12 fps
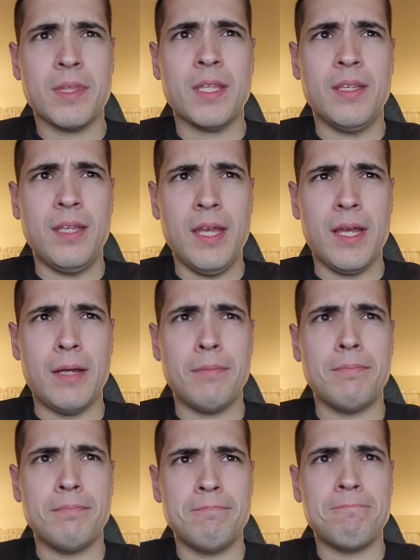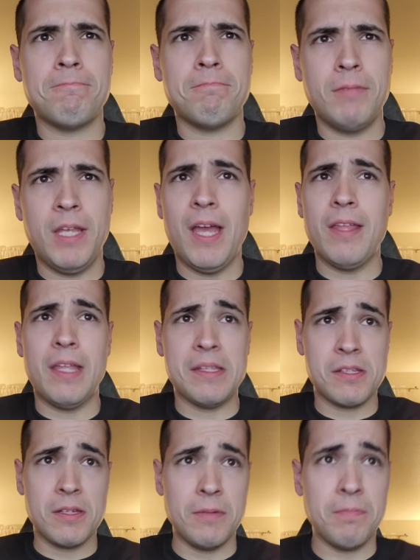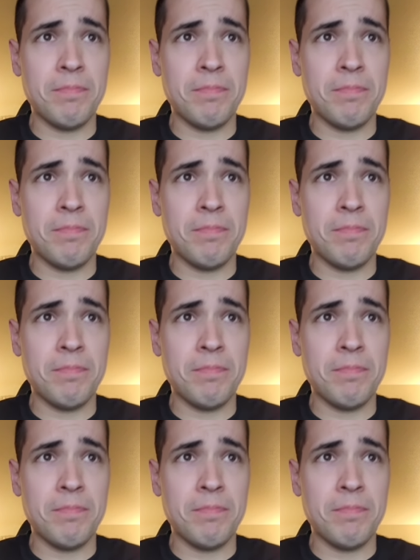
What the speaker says: Yeah, that's good.